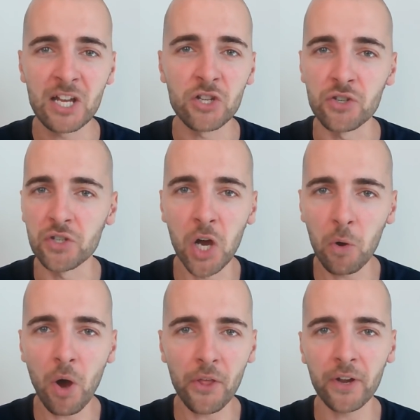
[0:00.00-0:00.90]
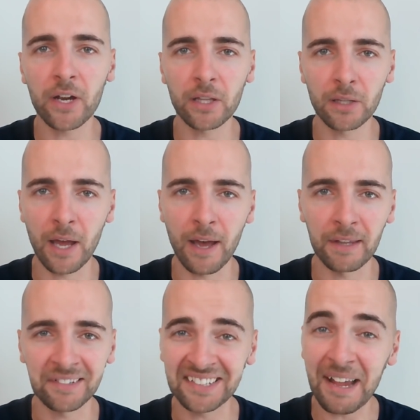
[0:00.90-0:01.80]
No other
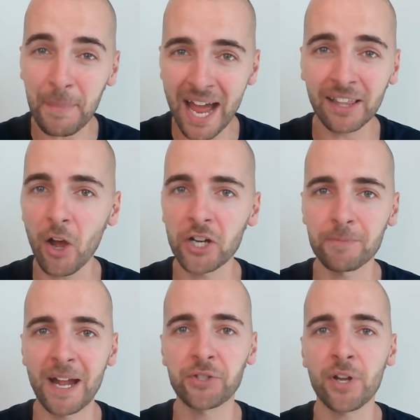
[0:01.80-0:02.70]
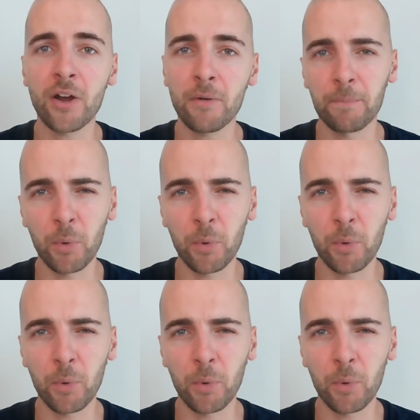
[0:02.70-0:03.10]
semi-large metro,